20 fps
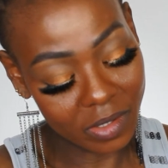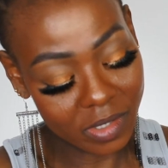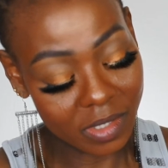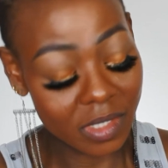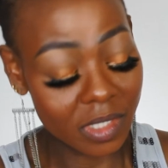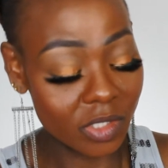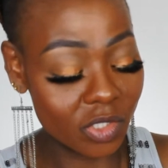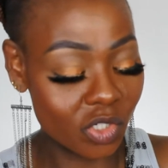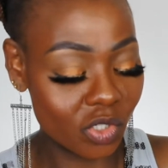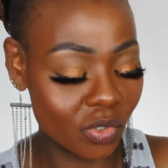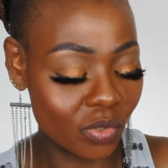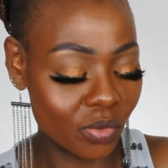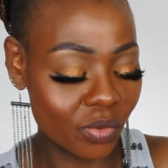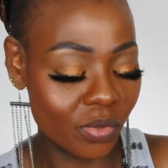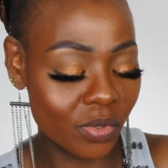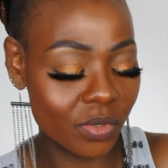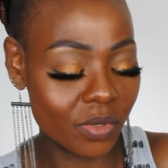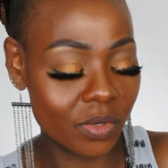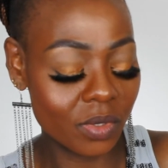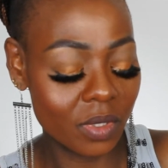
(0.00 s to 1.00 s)
the
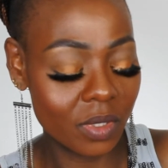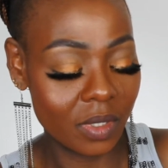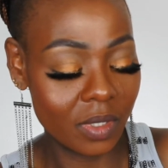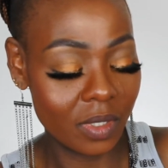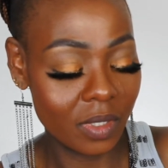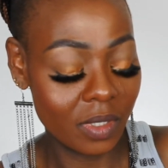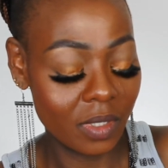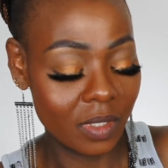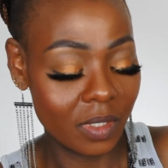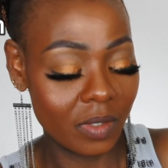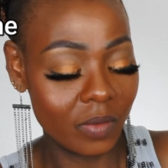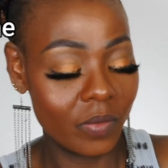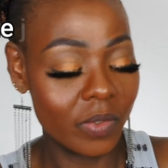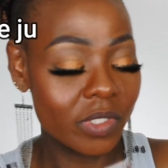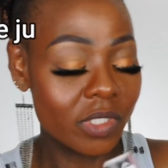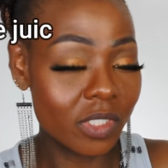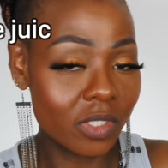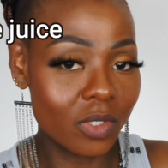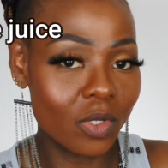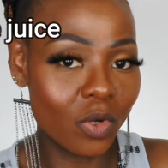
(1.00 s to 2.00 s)
juice,
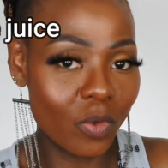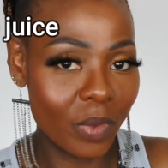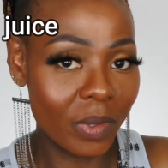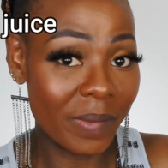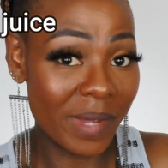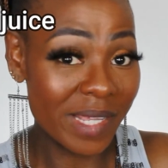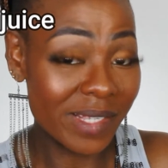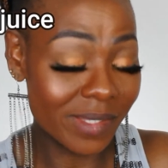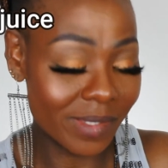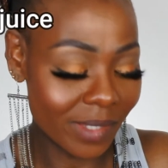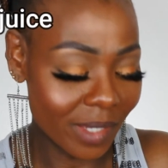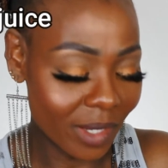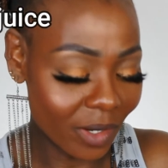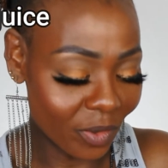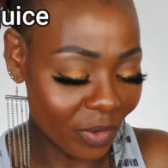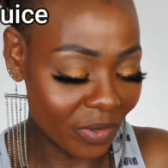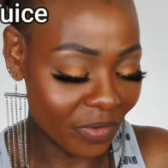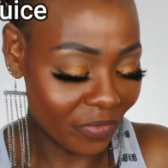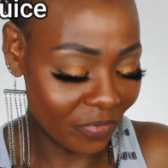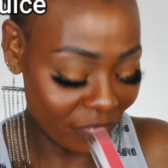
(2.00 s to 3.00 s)
which is going to be my
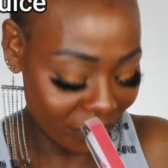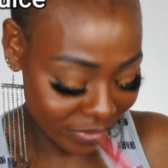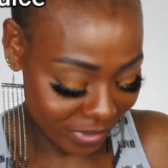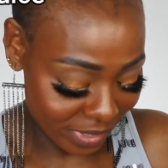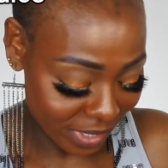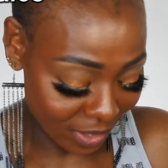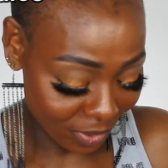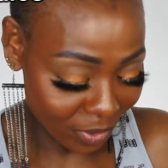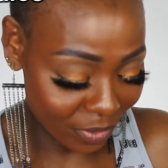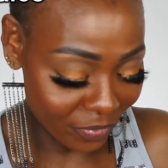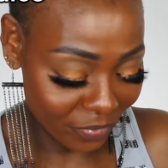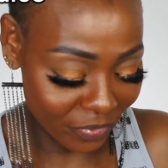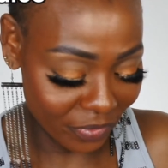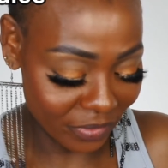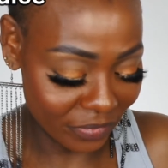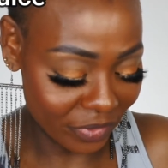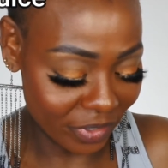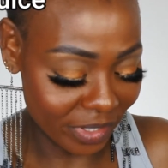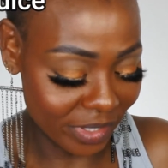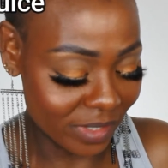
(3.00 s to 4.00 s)
second
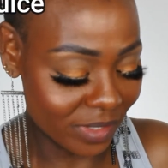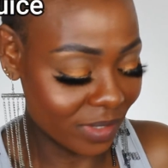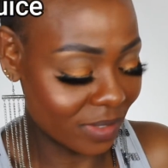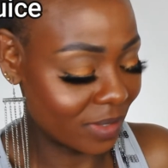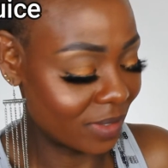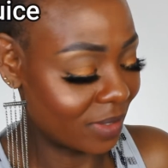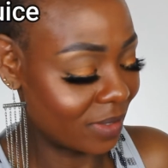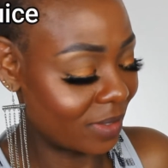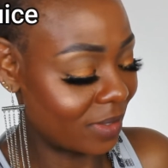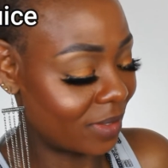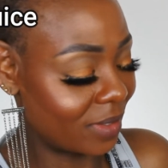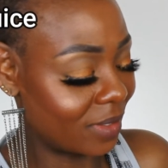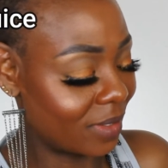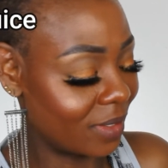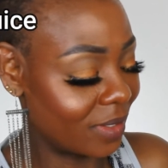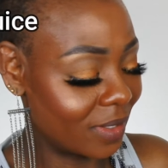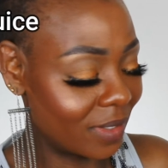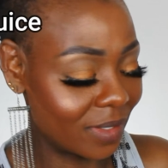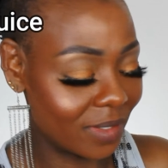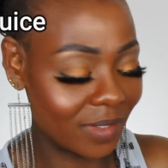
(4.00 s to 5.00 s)
favorite, I
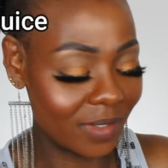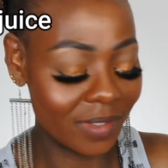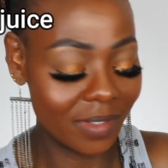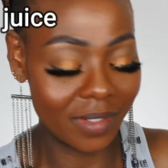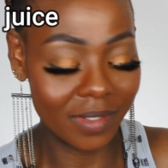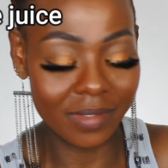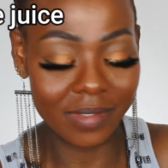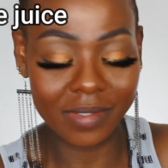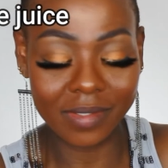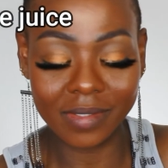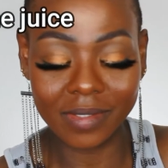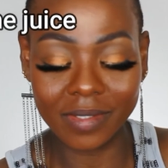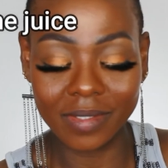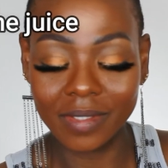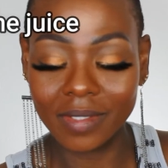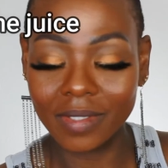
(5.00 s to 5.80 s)
think. Yes,